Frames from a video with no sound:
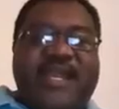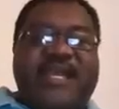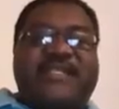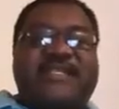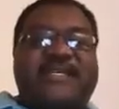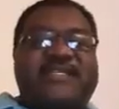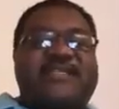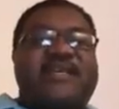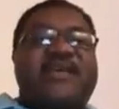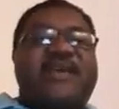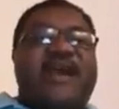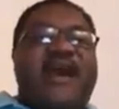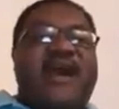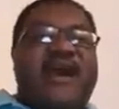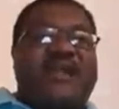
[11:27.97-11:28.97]
Let us,
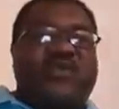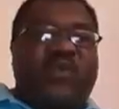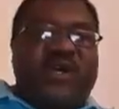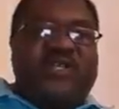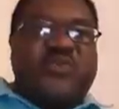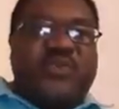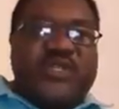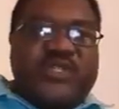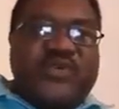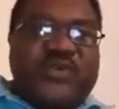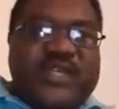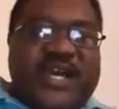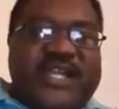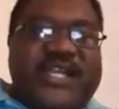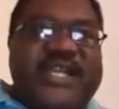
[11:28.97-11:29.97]
and once we do
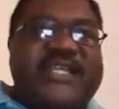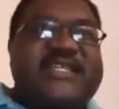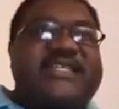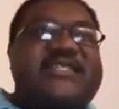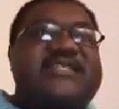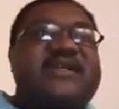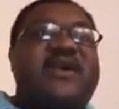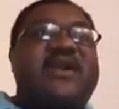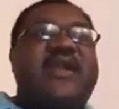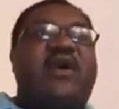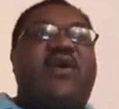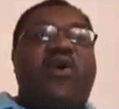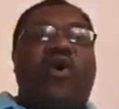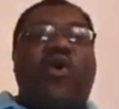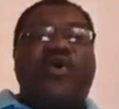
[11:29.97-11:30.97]
that, let us
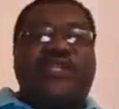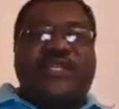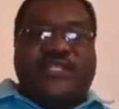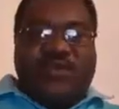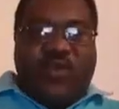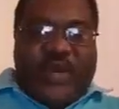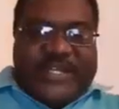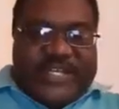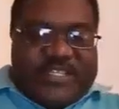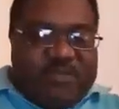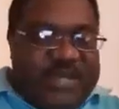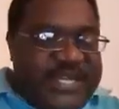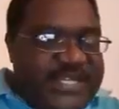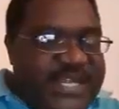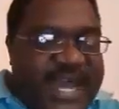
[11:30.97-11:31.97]
now audit what has
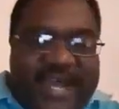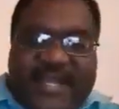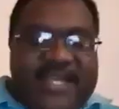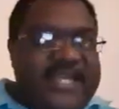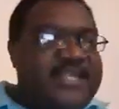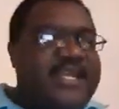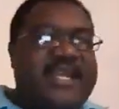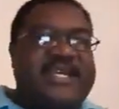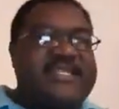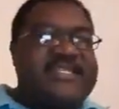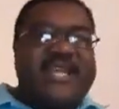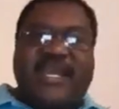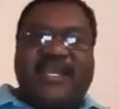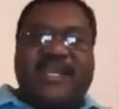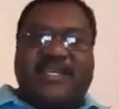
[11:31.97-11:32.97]
been done in the last
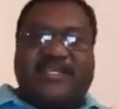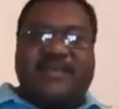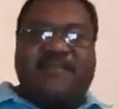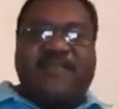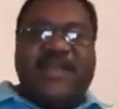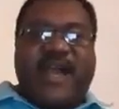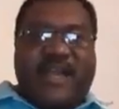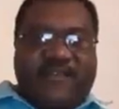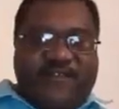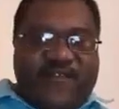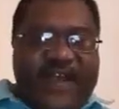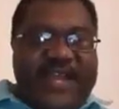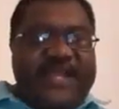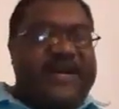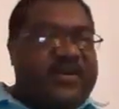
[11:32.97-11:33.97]
10 years and
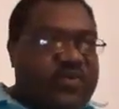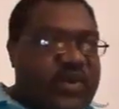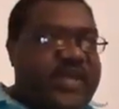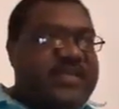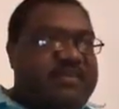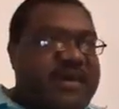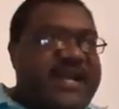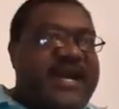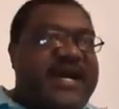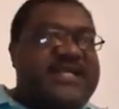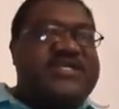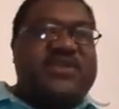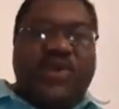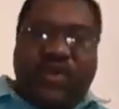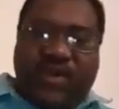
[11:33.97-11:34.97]
find out where the money
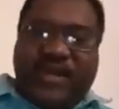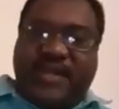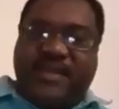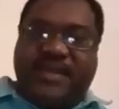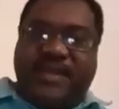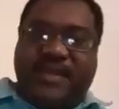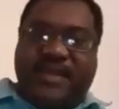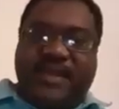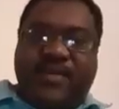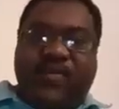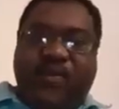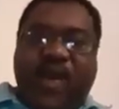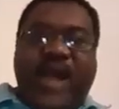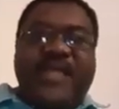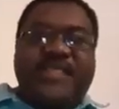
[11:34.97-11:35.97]
has gone.
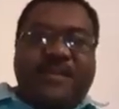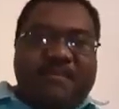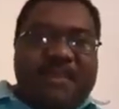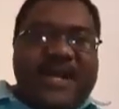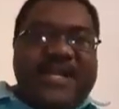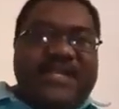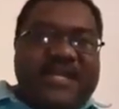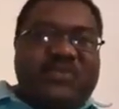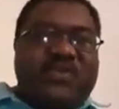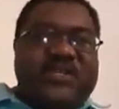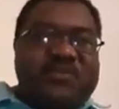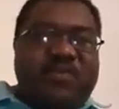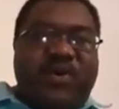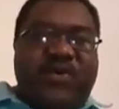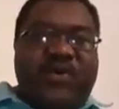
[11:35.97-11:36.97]
Why the money that
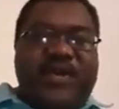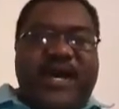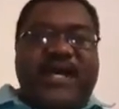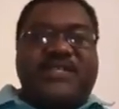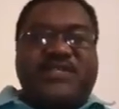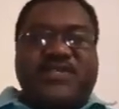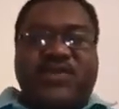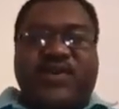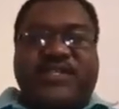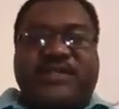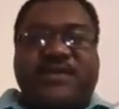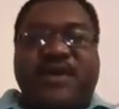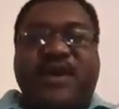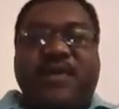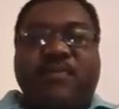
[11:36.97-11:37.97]
was borrowed has
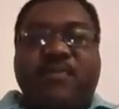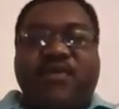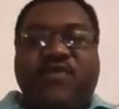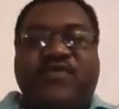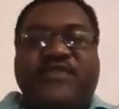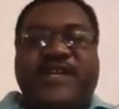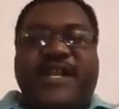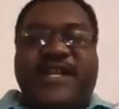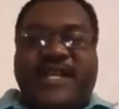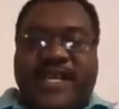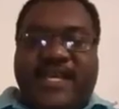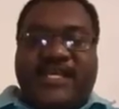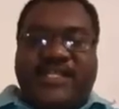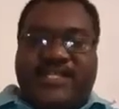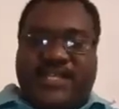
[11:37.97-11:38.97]
not moved an
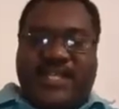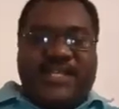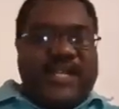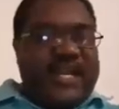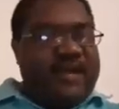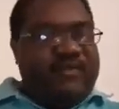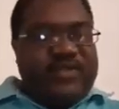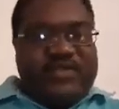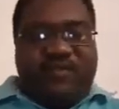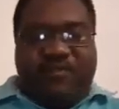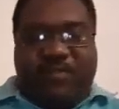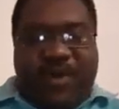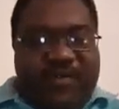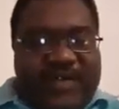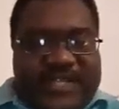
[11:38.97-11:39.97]
inch in the levels
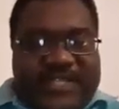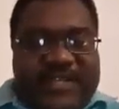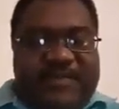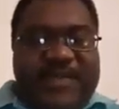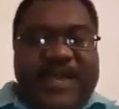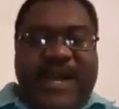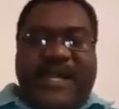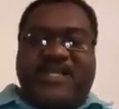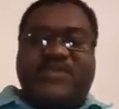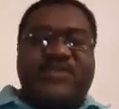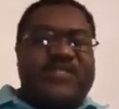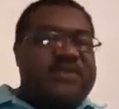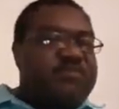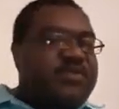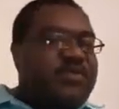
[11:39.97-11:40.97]
of poverty, has
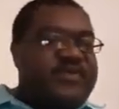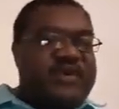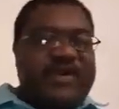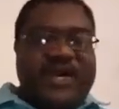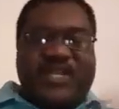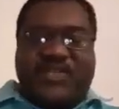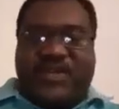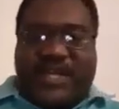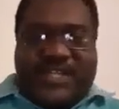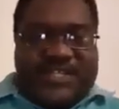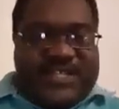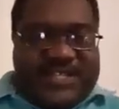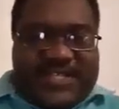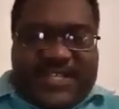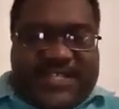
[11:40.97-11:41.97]
not improved our
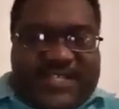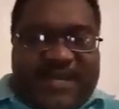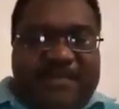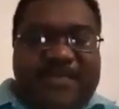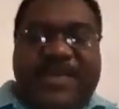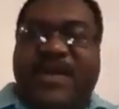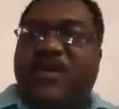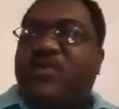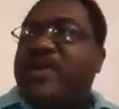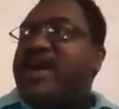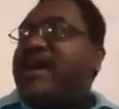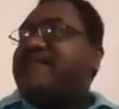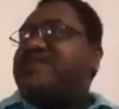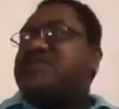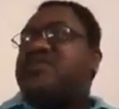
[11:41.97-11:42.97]
education system. We have